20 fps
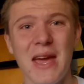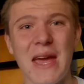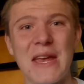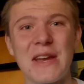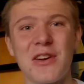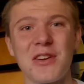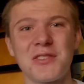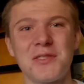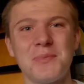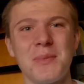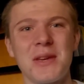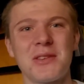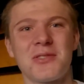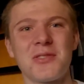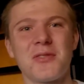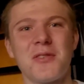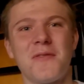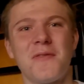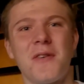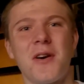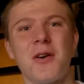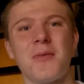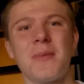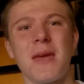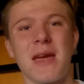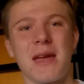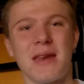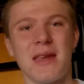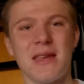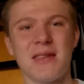and also make sure to follow
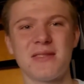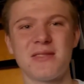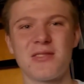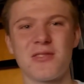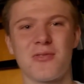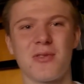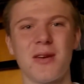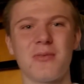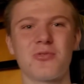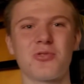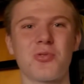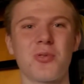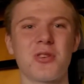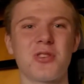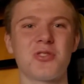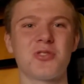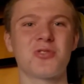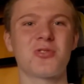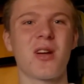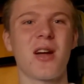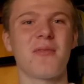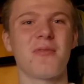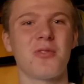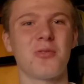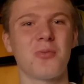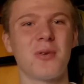me on Instagram, Twitter, Strava.